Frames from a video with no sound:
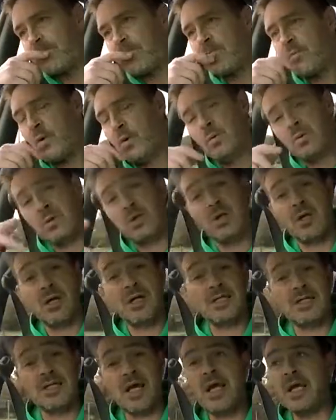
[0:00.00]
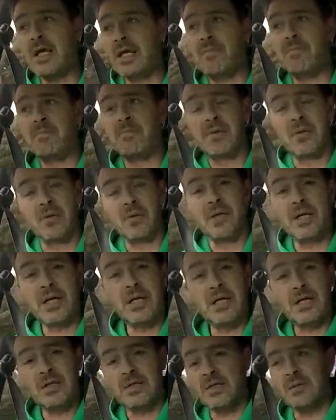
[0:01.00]
or should I say
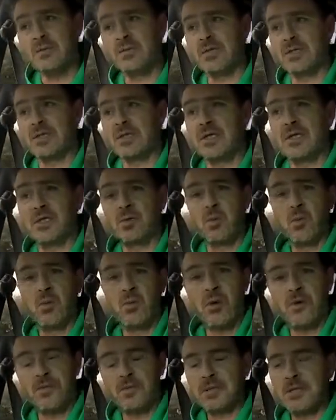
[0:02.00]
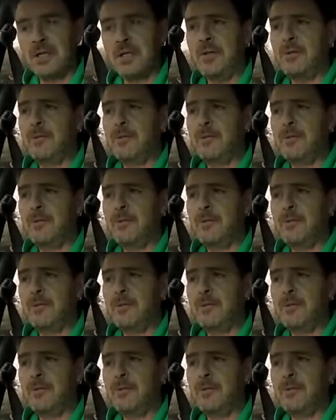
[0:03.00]
employee, because he wasn't a sworn officer.